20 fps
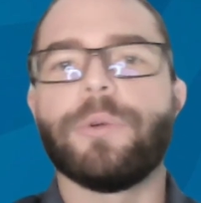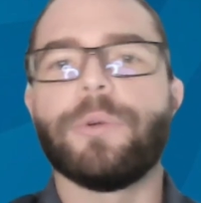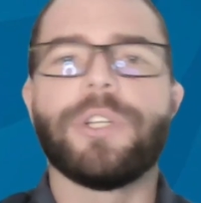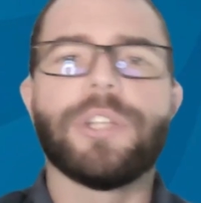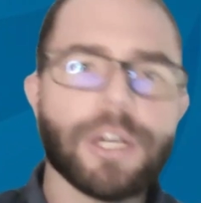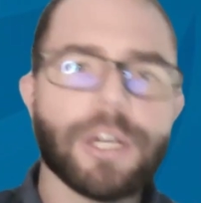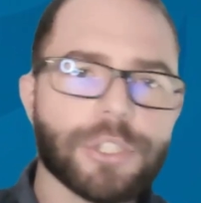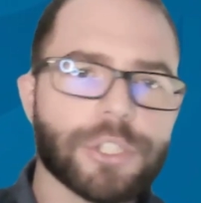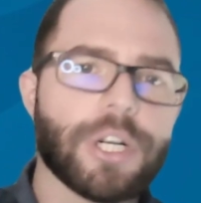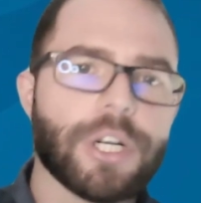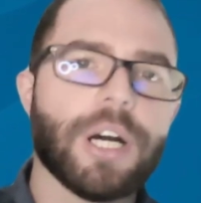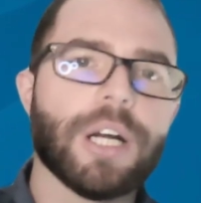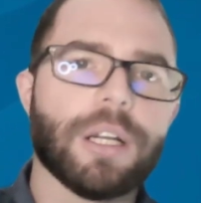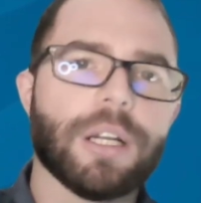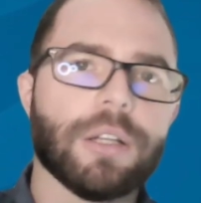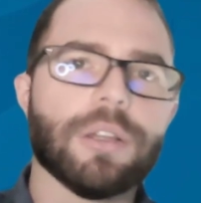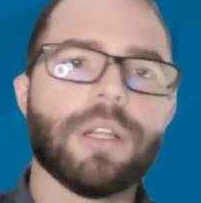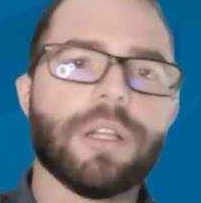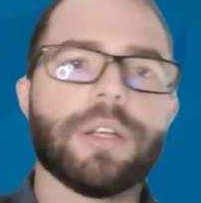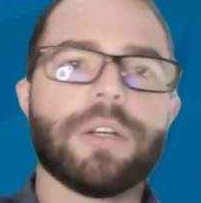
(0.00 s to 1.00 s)
We touched on
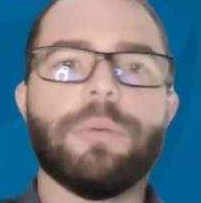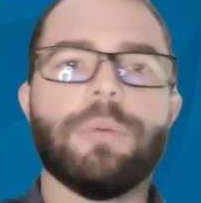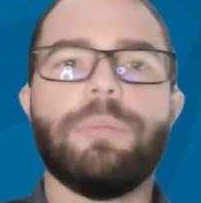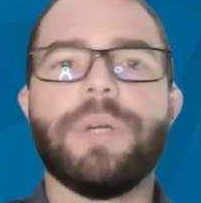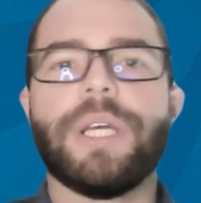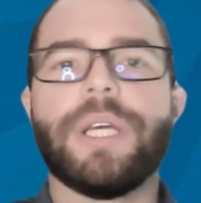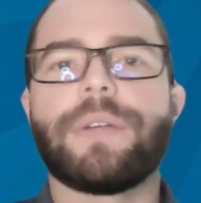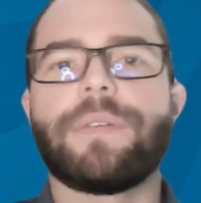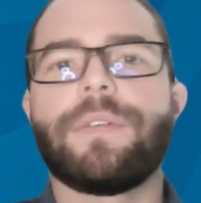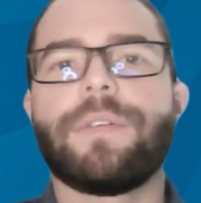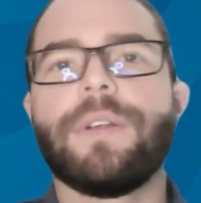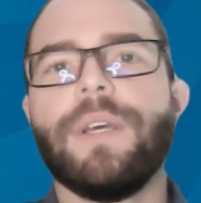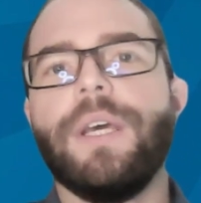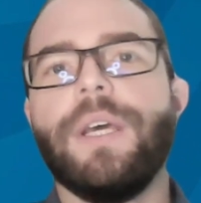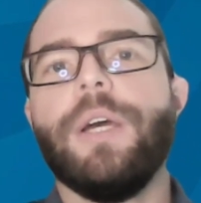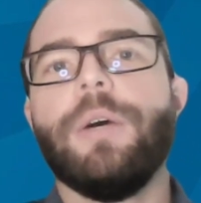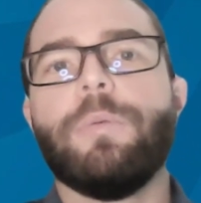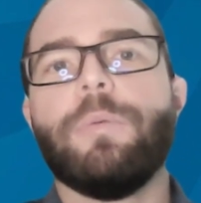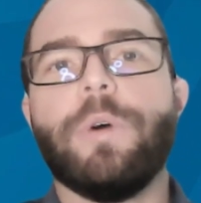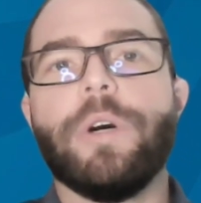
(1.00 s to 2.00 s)
a little bit
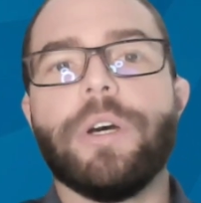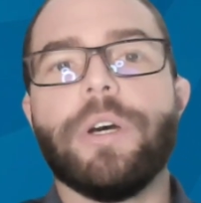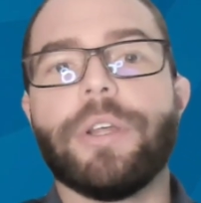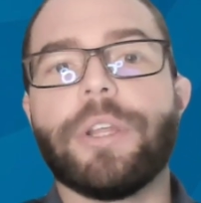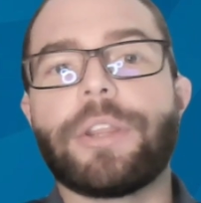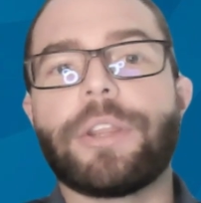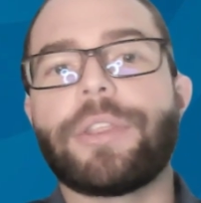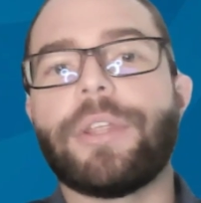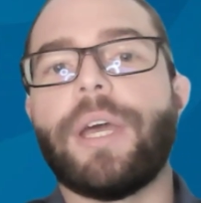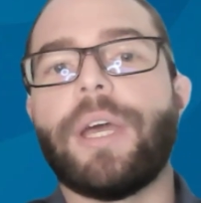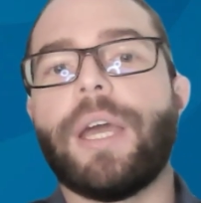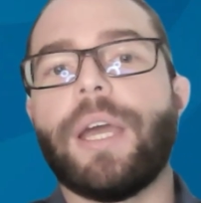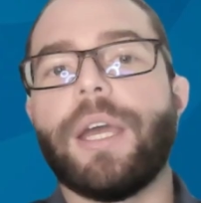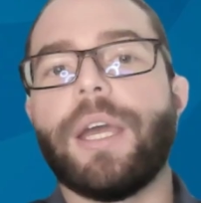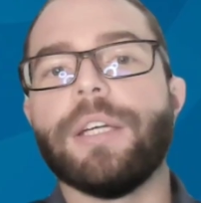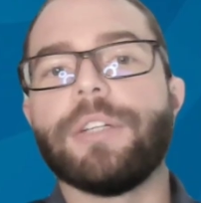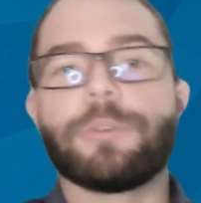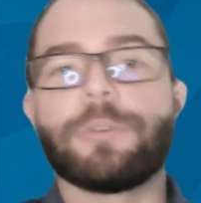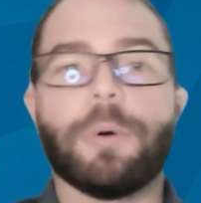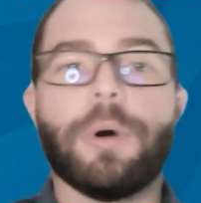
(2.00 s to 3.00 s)
with
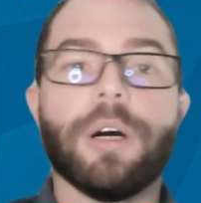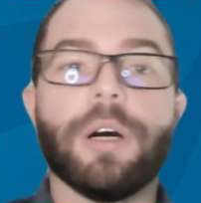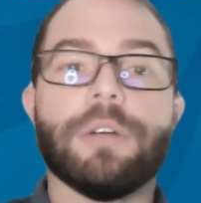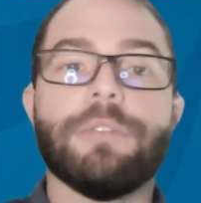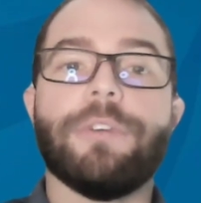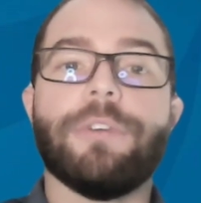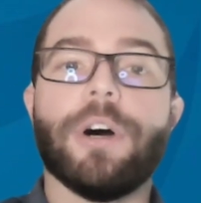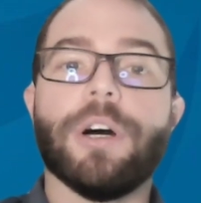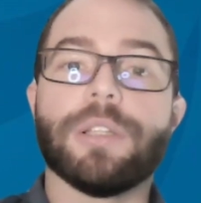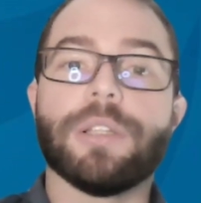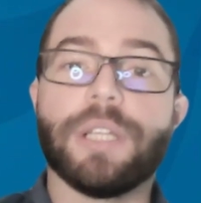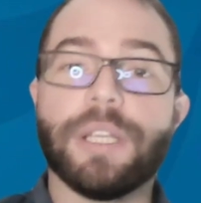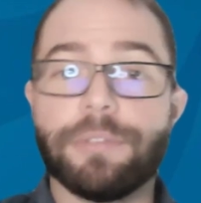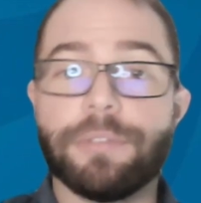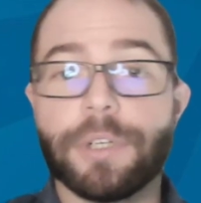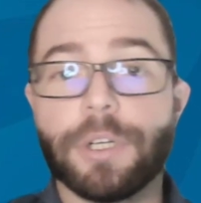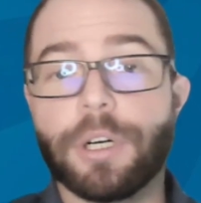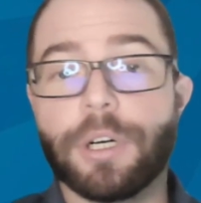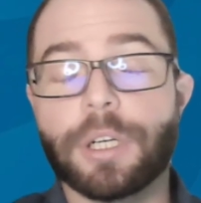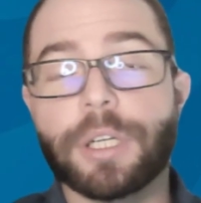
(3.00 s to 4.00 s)
Antoine von
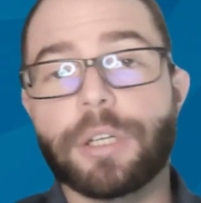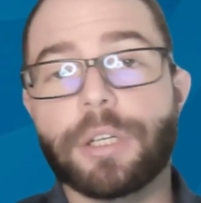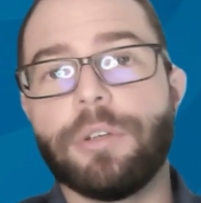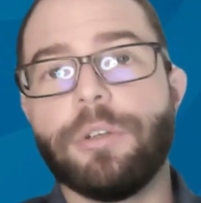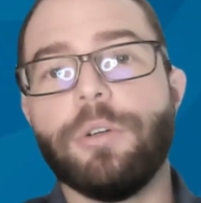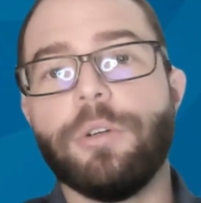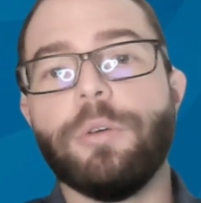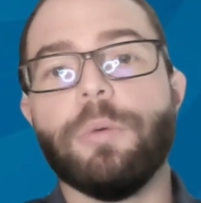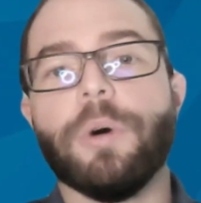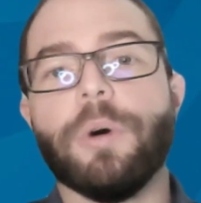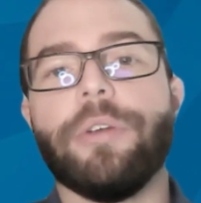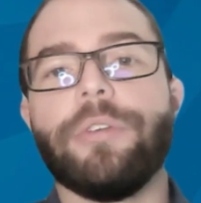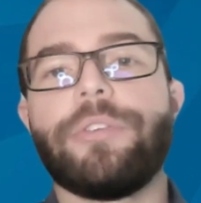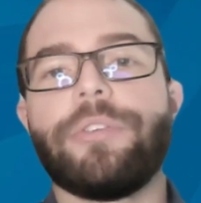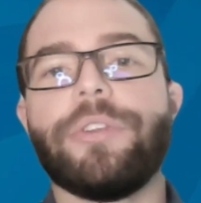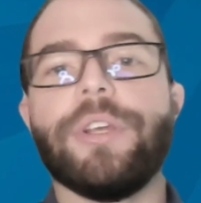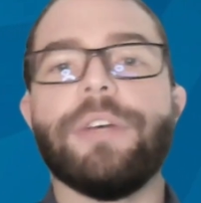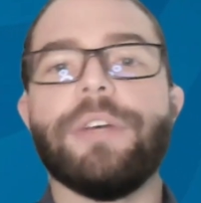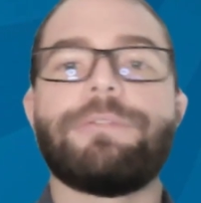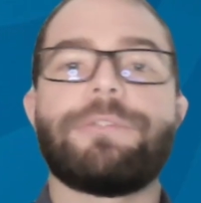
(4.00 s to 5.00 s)
Leeuwenhoek, who was
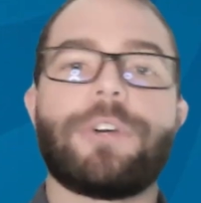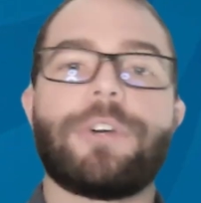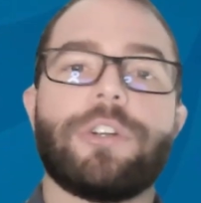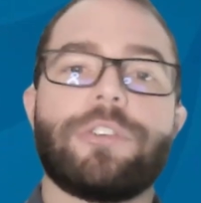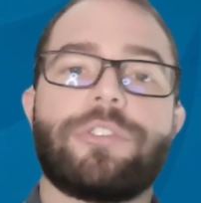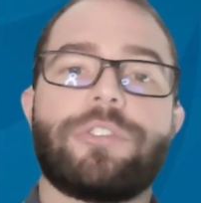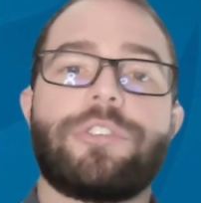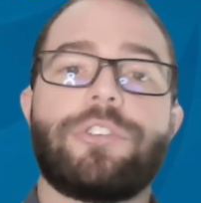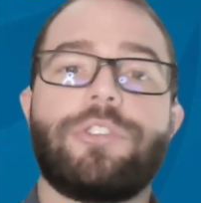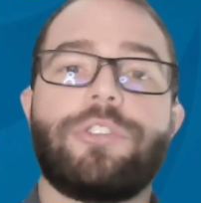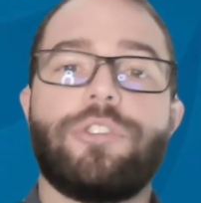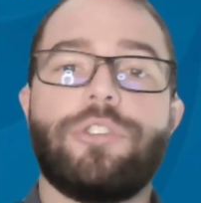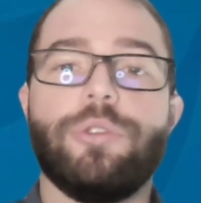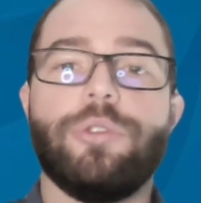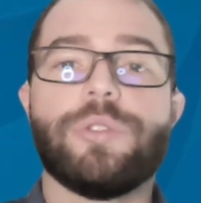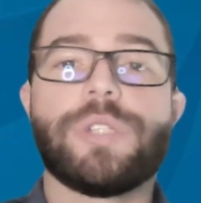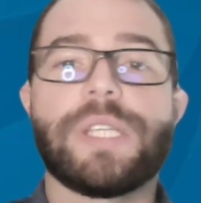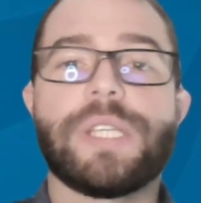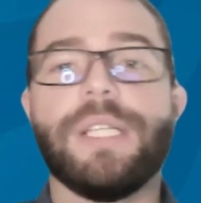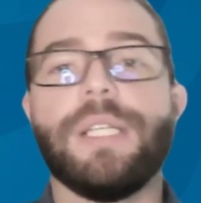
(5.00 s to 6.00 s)
the first
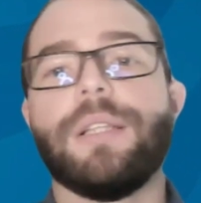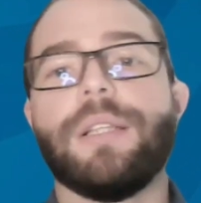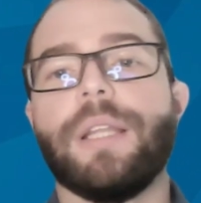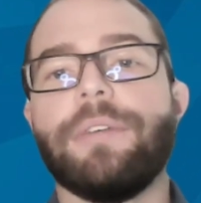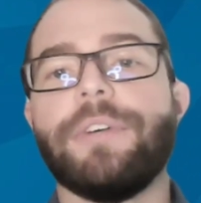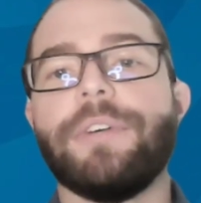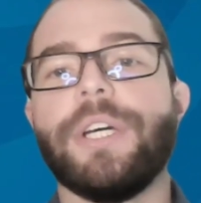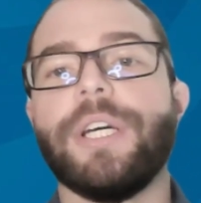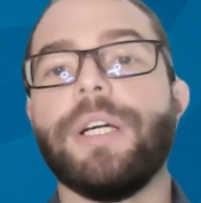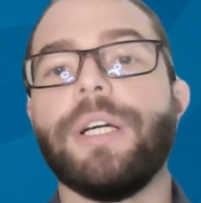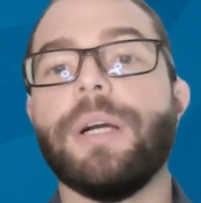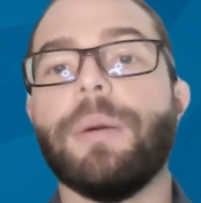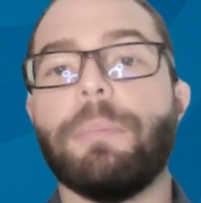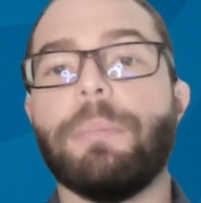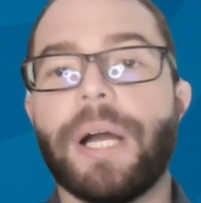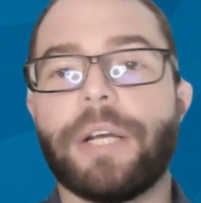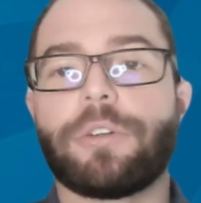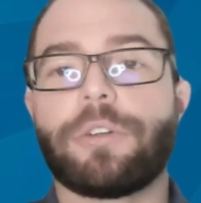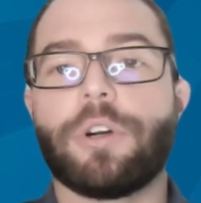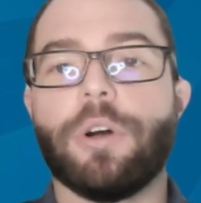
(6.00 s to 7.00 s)
to see living
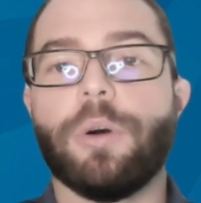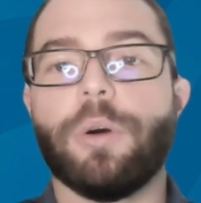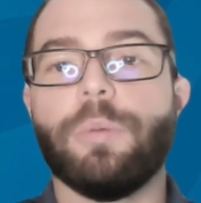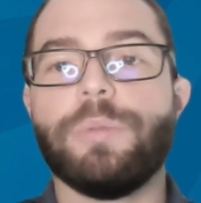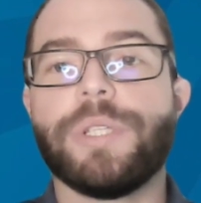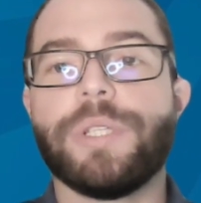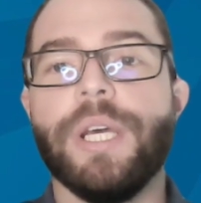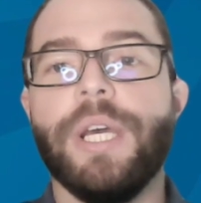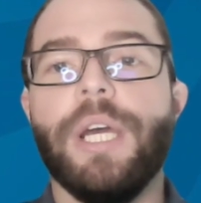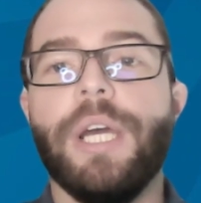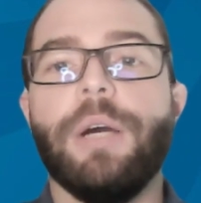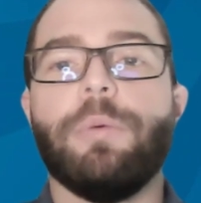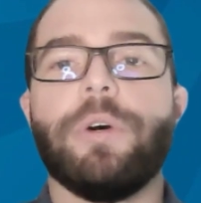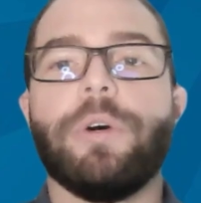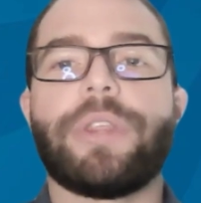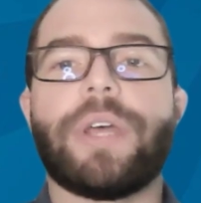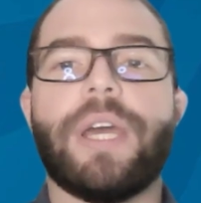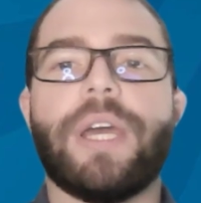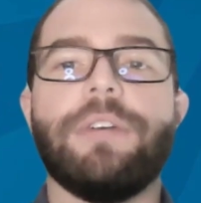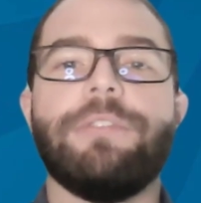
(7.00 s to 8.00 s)
microbes
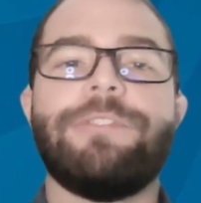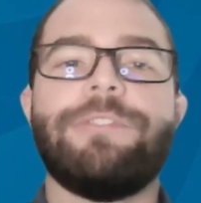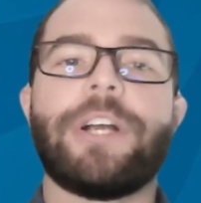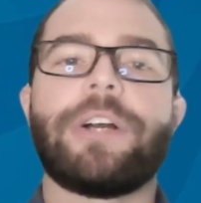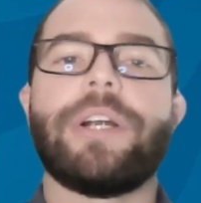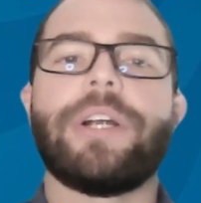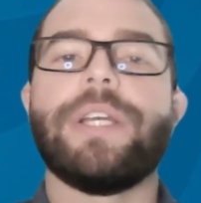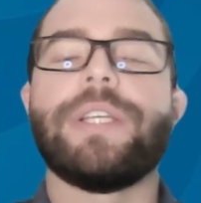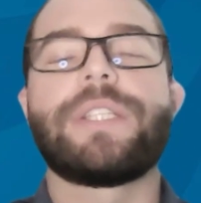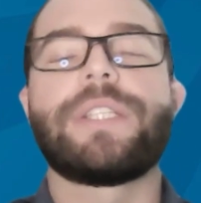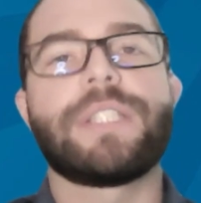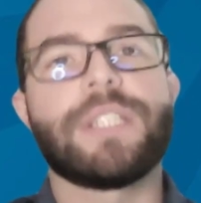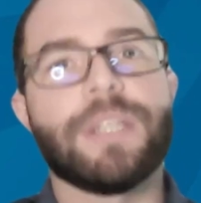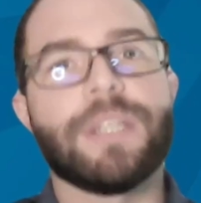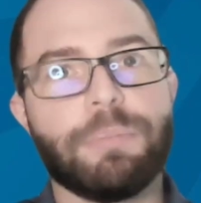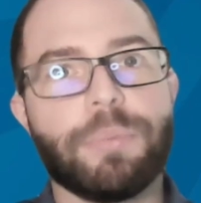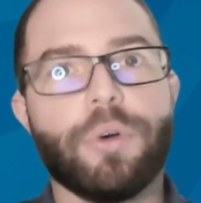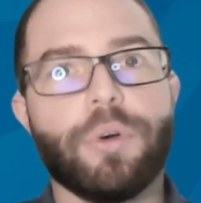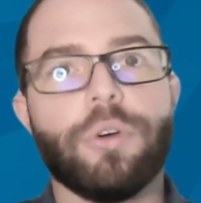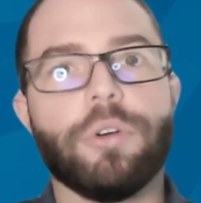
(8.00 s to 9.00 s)
with a very
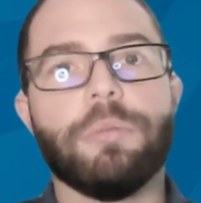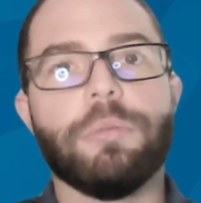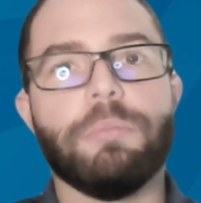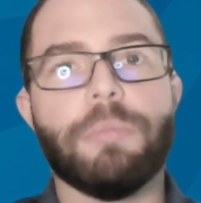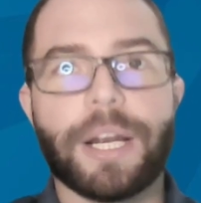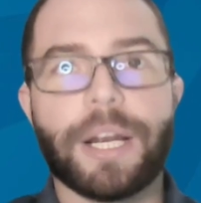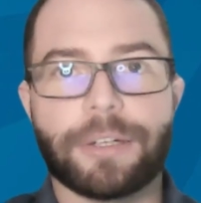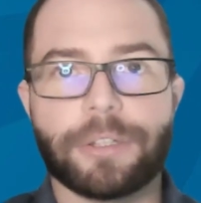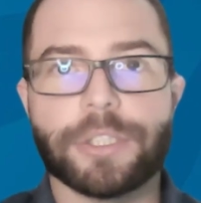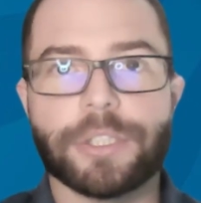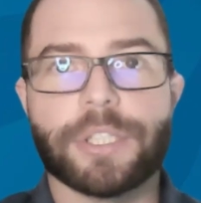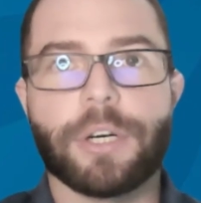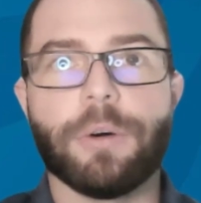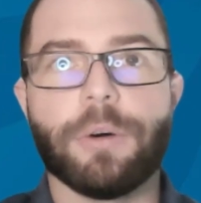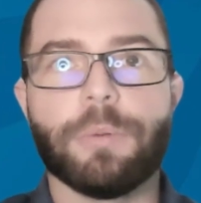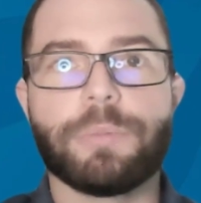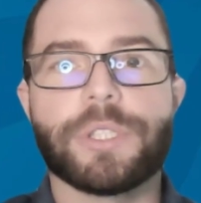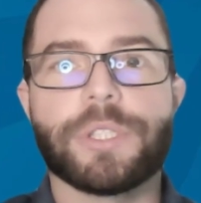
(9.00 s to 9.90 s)
simple microscope.